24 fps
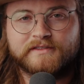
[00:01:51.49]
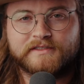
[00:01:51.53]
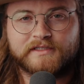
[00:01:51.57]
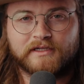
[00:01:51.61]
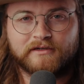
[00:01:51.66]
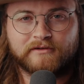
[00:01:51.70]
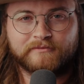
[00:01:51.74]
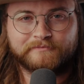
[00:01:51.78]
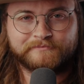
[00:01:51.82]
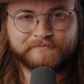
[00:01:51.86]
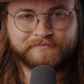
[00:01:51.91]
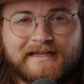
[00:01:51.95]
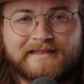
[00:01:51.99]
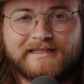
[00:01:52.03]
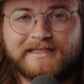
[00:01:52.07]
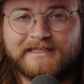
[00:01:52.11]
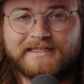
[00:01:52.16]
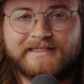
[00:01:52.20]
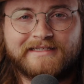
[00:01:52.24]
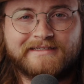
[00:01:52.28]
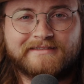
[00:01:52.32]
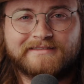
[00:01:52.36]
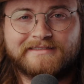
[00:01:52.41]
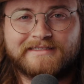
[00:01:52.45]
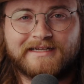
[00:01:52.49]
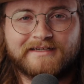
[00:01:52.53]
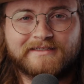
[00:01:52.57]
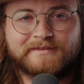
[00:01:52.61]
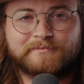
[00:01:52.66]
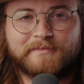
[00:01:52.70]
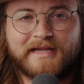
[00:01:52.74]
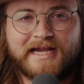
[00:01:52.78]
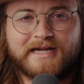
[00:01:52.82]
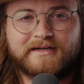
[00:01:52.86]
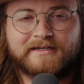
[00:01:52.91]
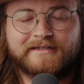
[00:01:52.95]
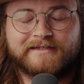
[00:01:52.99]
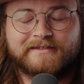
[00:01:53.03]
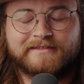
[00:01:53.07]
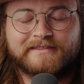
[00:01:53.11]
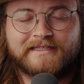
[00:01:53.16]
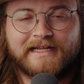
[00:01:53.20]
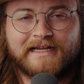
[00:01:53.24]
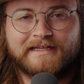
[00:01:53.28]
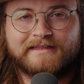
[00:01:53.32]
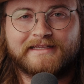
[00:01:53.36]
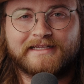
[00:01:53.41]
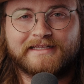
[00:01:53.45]
So I think gear does matter.
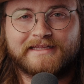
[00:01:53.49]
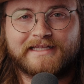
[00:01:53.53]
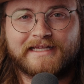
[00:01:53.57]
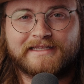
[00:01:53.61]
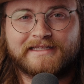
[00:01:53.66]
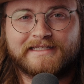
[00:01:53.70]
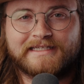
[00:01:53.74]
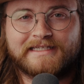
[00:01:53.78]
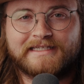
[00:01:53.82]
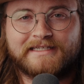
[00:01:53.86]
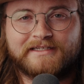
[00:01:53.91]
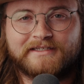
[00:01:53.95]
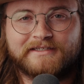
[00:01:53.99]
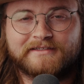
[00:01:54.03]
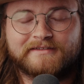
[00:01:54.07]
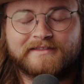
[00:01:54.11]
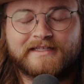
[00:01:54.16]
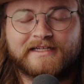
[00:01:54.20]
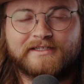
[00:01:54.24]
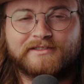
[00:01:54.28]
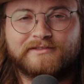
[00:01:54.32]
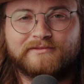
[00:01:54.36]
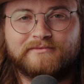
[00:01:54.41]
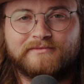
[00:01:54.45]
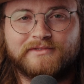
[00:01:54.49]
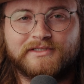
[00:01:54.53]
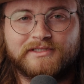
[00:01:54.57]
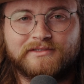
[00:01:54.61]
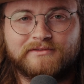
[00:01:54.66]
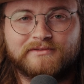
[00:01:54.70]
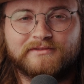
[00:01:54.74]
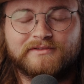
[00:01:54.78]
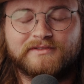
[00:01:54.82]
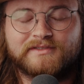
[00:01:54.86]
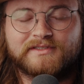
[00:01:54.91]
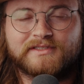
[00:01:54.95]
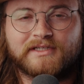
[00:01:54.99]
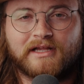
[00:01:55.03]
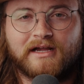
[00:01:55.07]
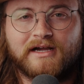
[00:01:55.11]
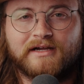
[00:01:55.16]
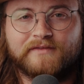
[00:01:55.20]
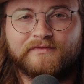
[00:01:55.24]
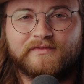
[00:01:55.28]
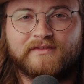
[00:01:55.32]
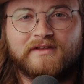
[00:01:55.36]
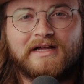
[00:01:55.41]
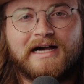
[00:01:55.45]
I think that the gear that you use
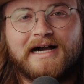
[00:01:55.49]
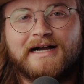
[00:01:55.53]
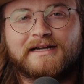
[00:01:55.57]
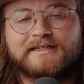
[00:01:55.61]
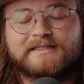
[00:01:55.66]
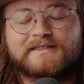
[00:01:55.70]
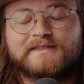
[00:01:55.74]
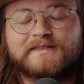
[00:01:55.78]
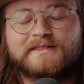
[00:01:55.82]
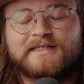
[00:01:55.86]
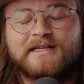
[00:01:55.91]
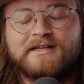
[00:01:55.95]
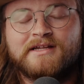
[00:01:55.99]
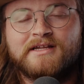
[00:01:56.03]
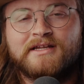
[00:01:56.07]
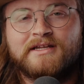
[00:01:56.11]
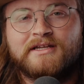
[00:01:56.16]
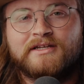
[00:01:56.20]
unlocks